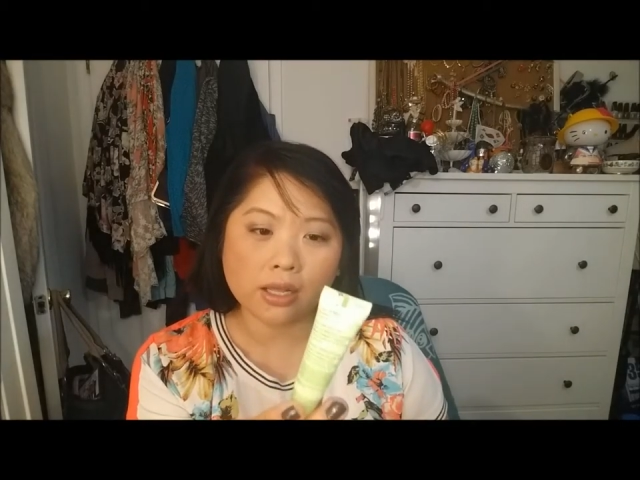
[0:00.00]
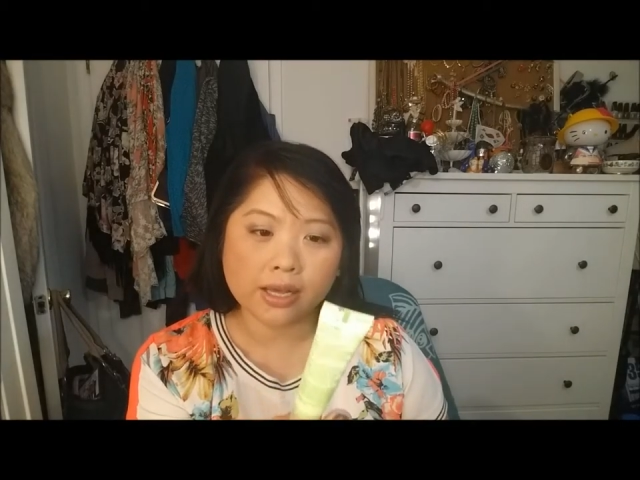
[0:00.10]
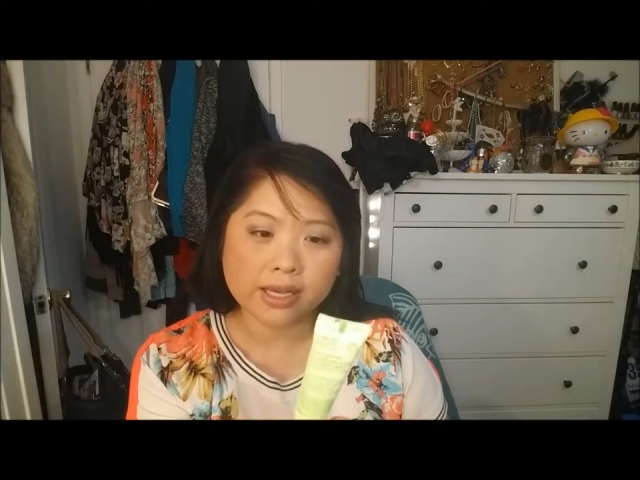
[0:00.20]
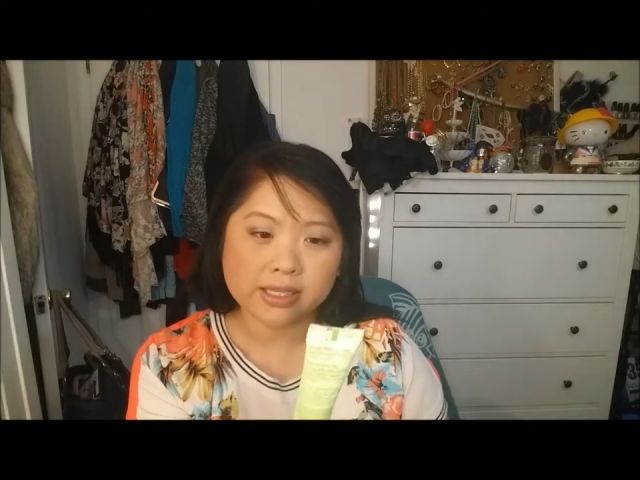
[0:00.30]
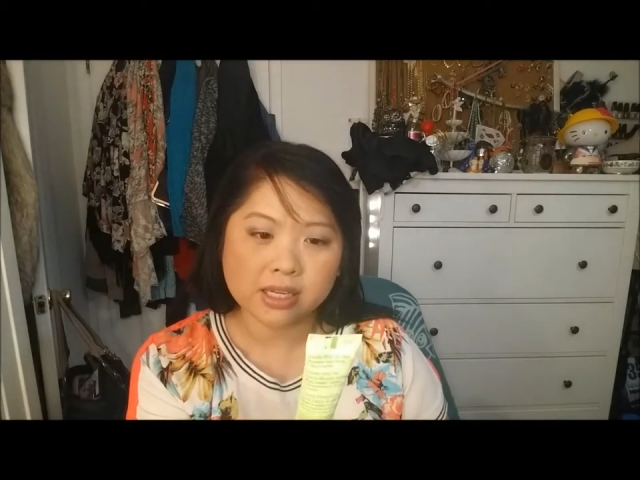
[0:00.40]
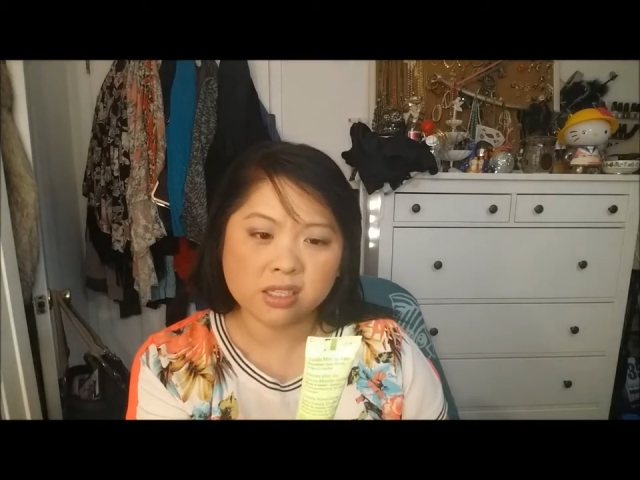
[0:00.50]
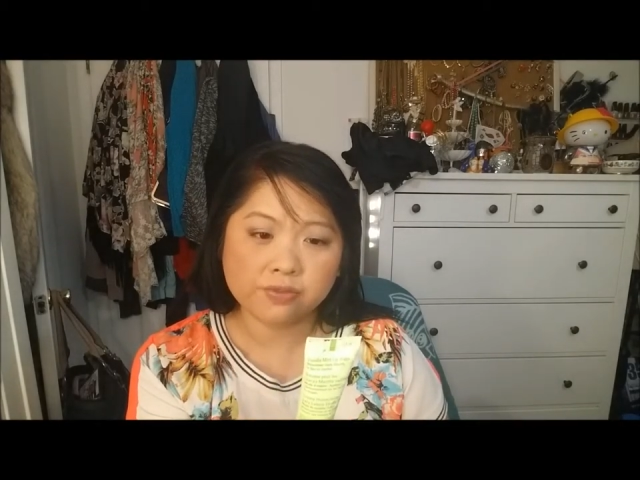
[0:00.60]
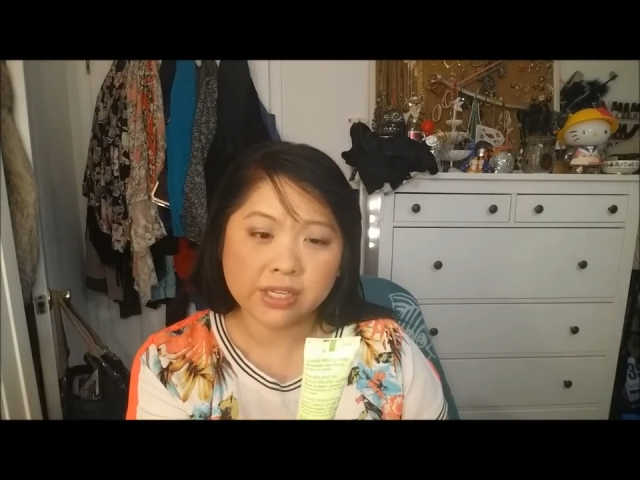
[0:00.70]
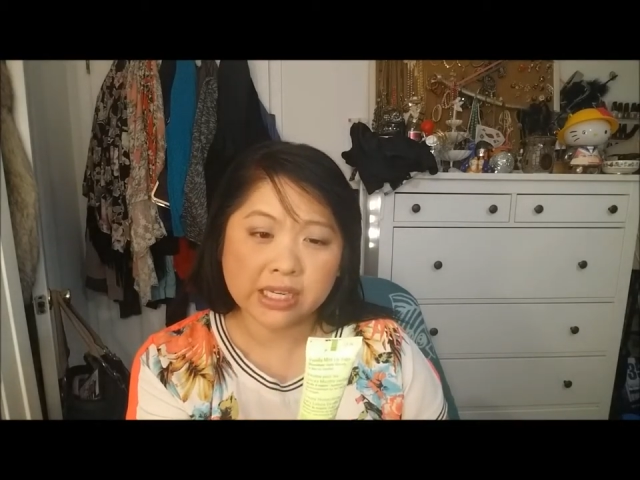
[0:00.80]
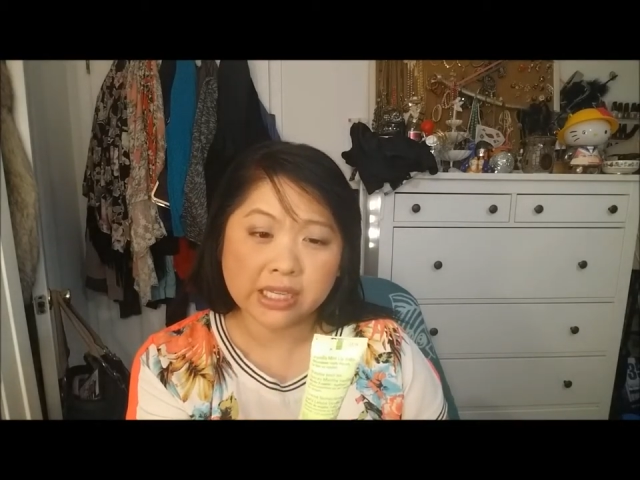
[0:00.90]
Like I said,
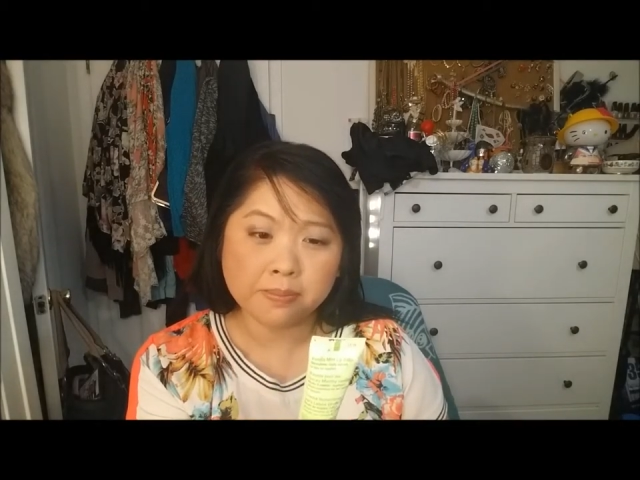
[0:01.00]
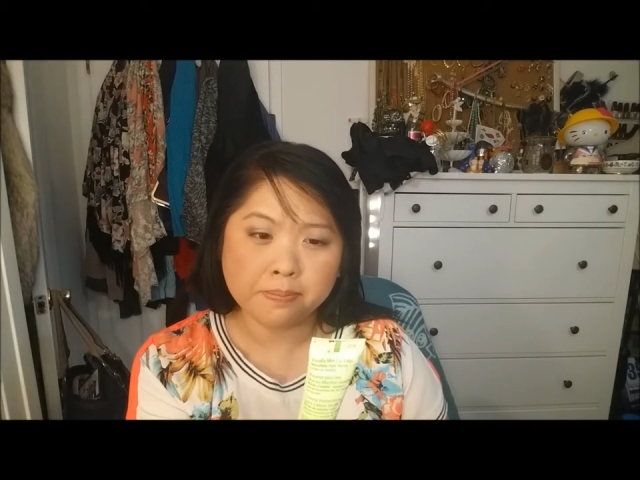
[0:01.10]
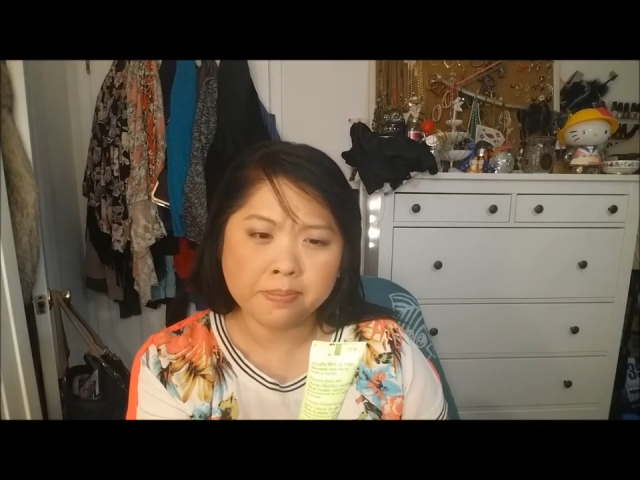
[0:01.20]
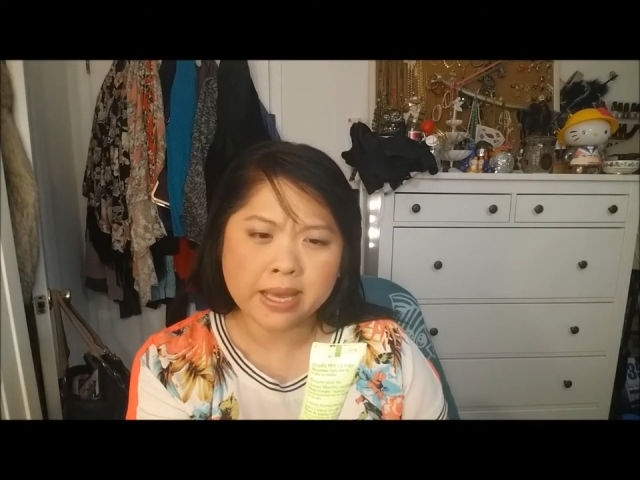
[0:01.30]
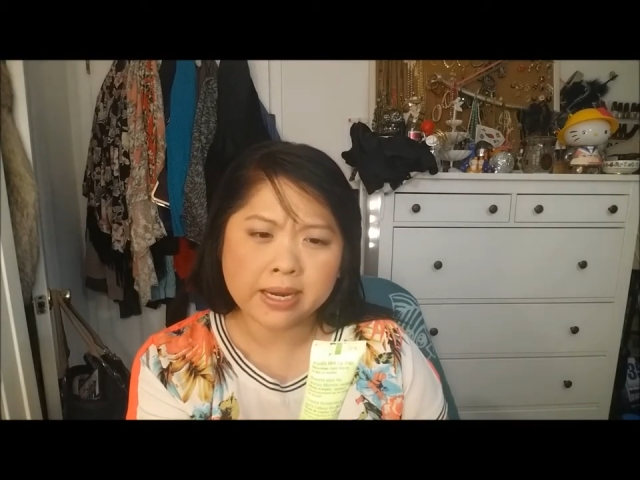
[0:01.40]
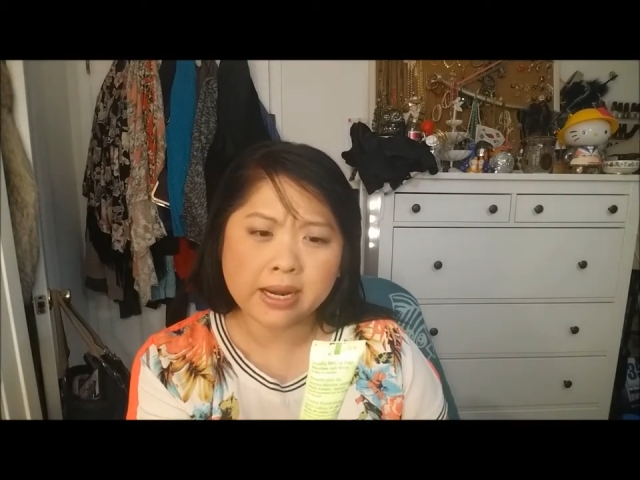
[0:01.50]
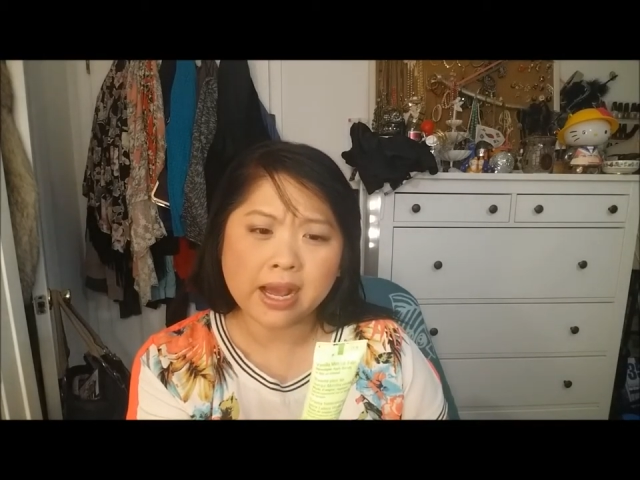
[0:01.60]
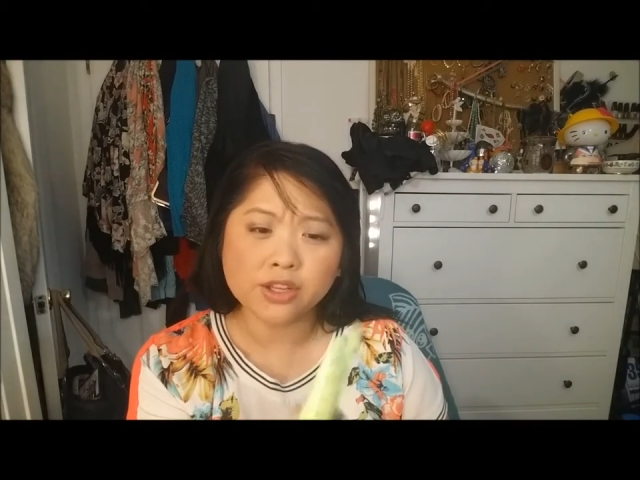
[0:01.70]
it's vanilla mint.